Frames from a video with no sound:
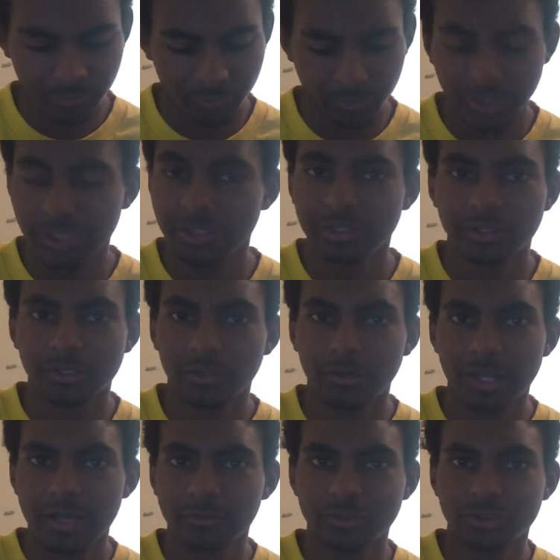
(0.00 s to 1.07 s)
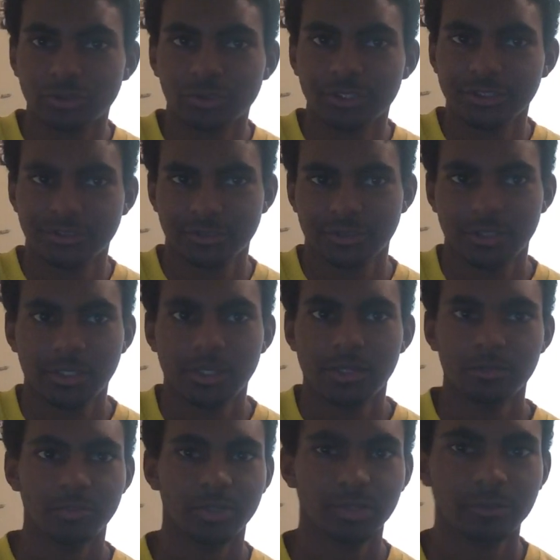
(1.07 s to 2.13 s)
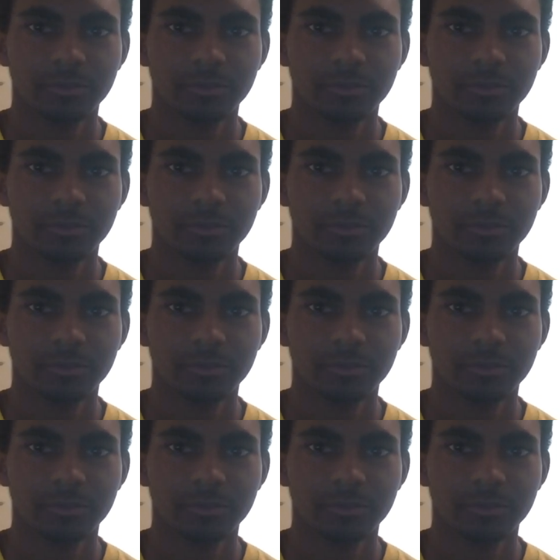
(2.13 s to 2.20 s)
really don't have a choice but